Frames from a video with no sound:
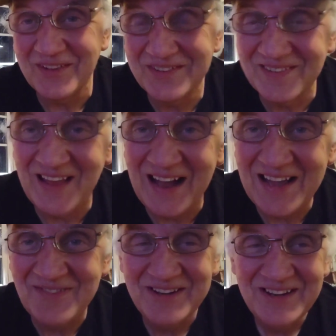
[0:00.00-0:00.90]
that's
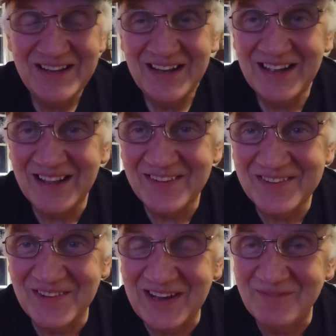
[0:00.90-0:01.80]
live. And
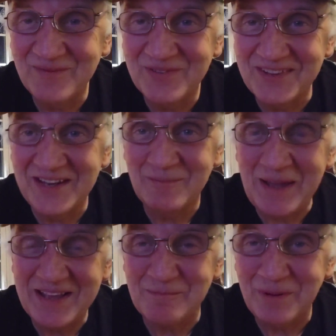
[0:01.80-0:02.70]
so I sent in
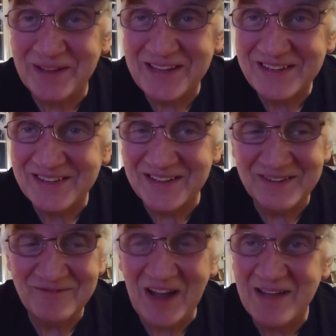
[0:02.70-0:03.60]
my complaint,
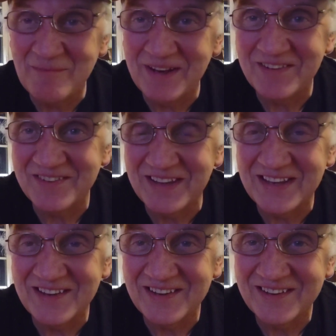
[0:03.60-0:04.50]
and 5 minutes
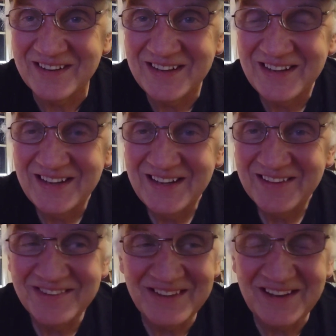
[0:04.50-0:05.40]
later
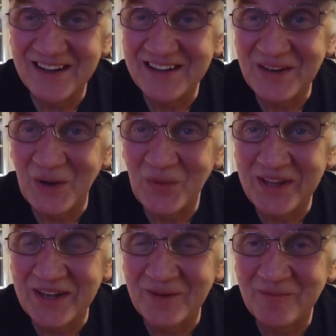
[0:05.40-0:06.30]
said,
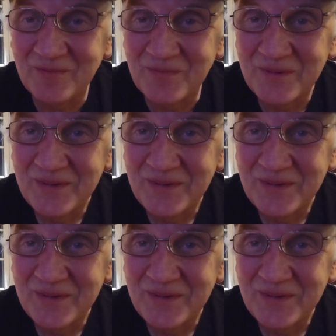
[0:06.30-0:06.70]
we